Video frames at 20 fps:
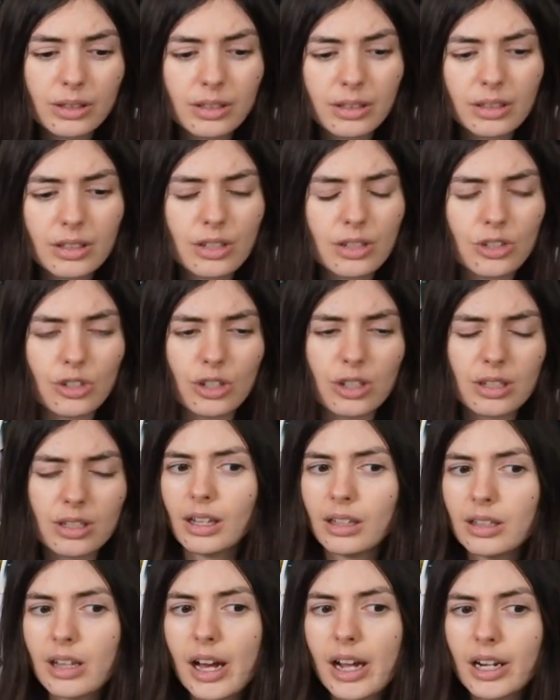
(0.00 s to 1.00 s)
This is just
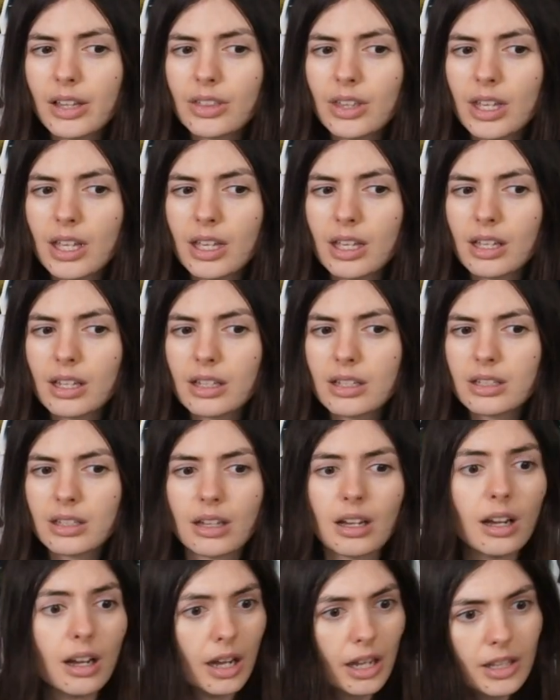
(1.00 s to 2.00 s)
a lot of things
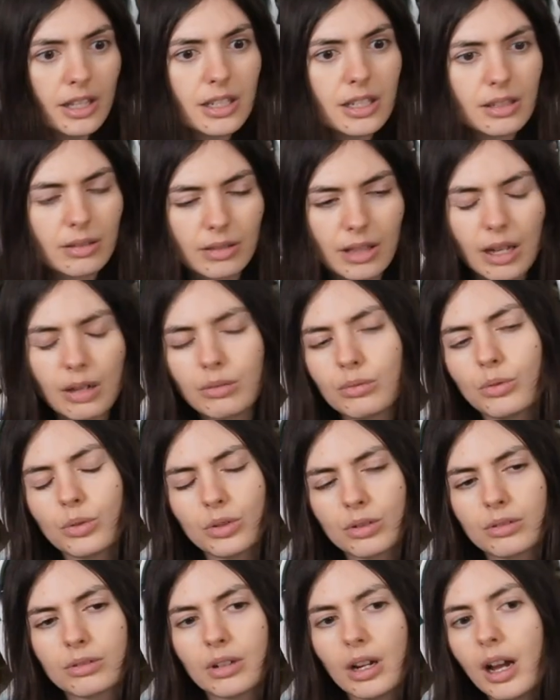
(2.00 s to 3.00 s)
that
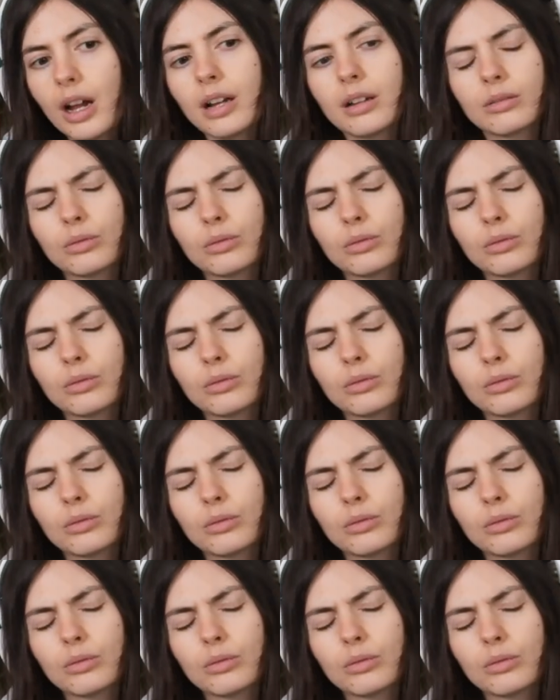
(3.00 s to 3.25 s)
were not